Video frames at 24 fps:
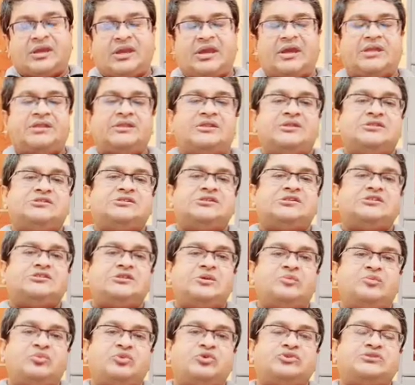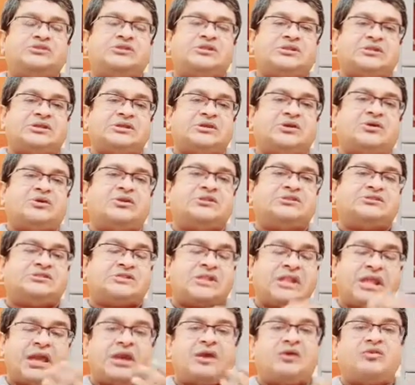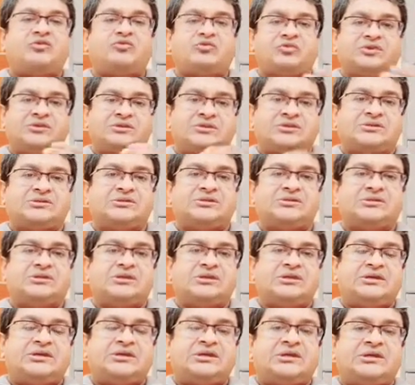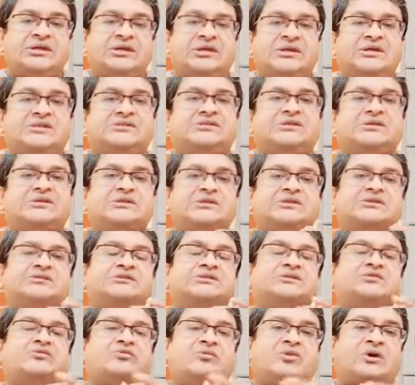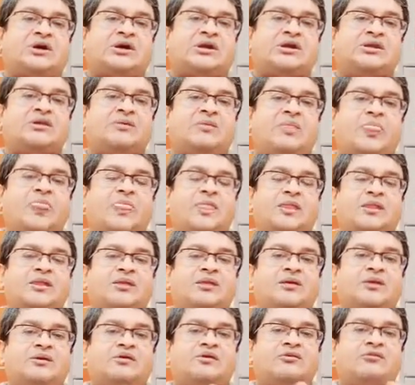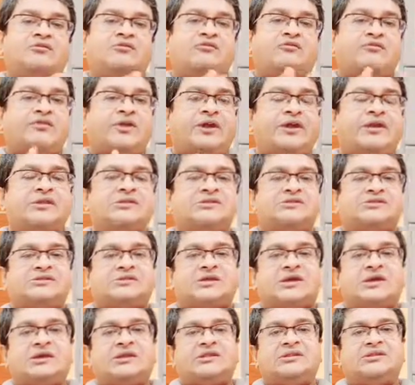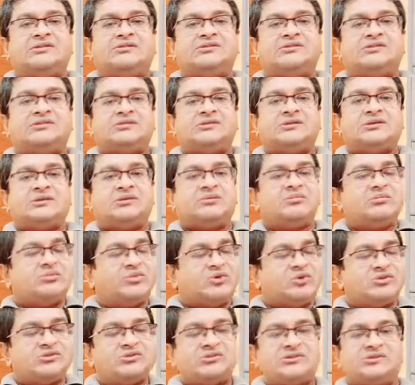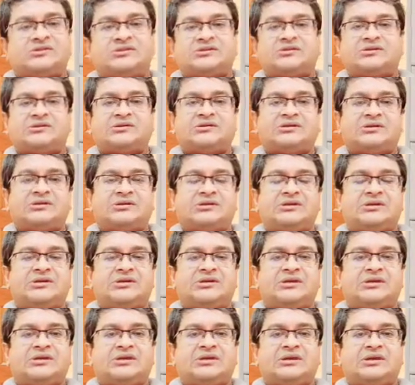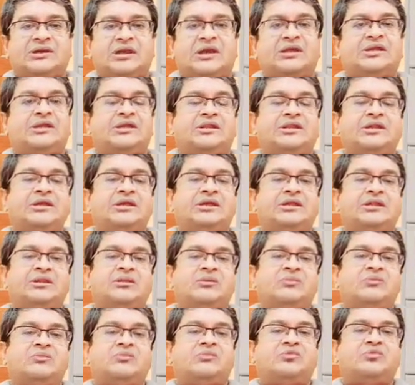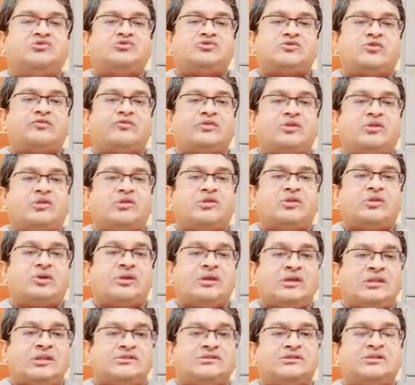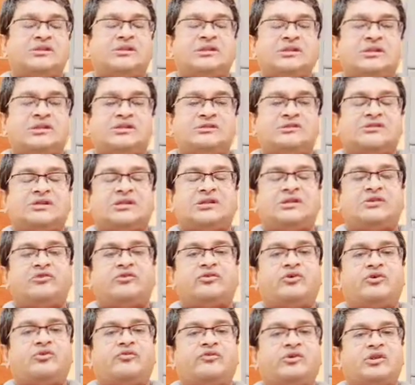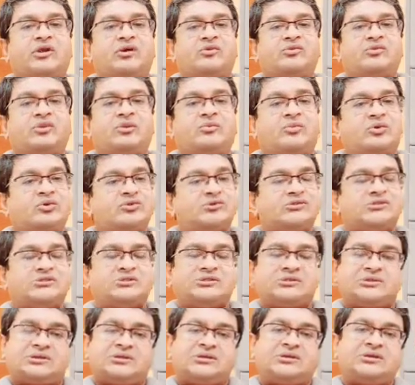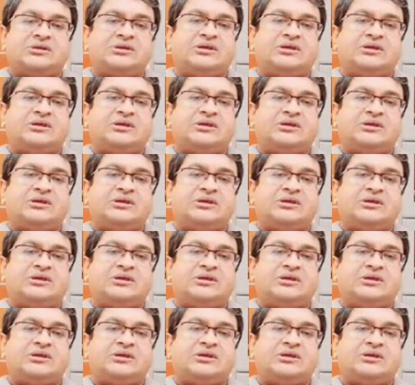And this reciprocity or its lack of it is the reason why Frankenstein's monster and indeed most of the incidents that revolve around the monster